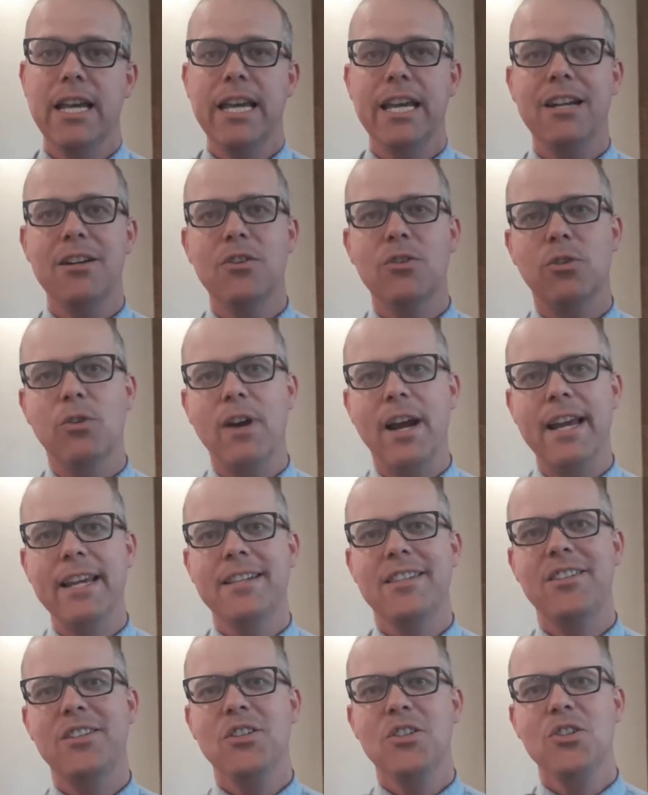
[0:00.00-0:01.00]
In
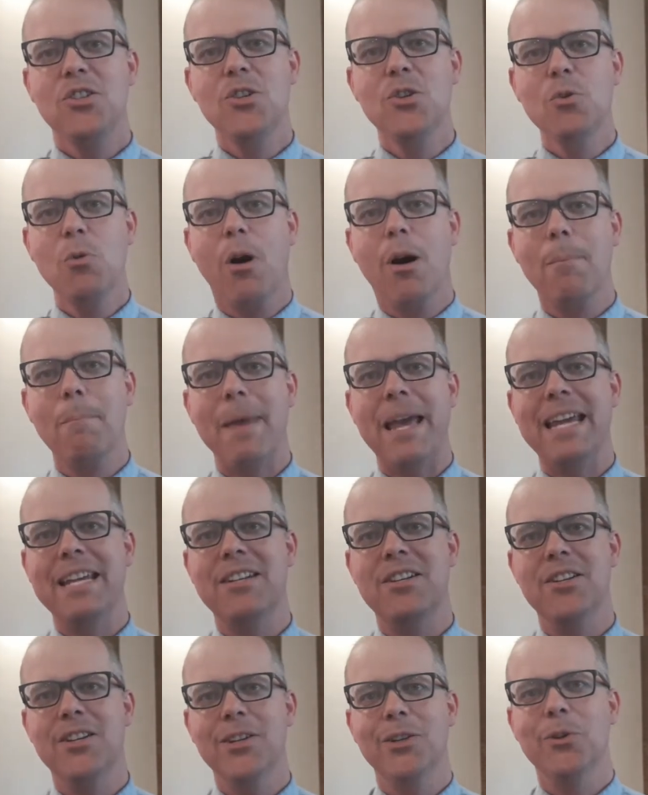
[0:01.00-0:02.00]
Christ, you are made
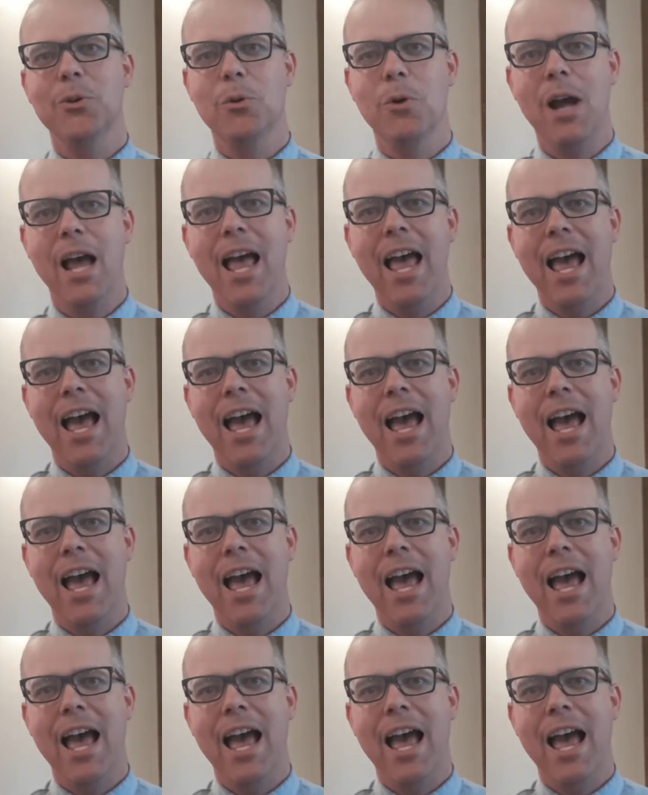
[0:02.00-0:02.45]
new.